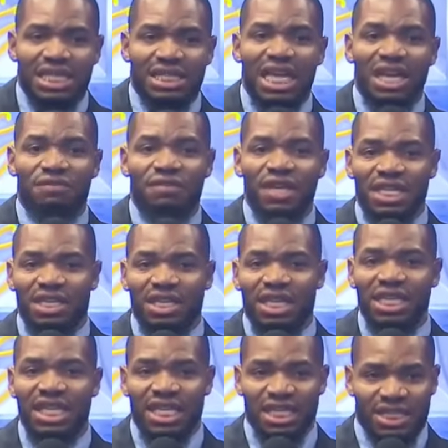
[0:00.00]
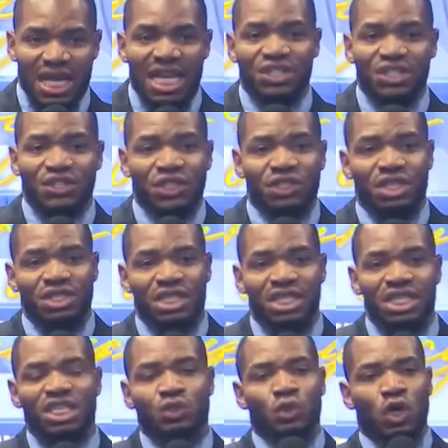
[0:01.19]
that David lineage and Jesus
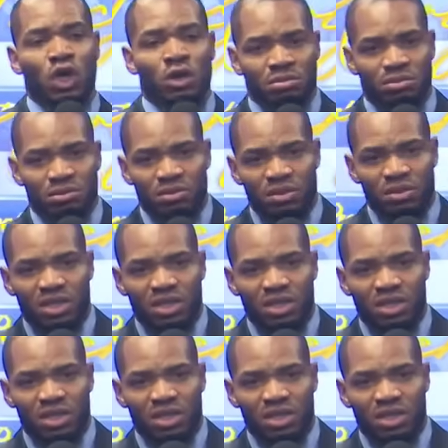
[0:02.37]
lineage should come.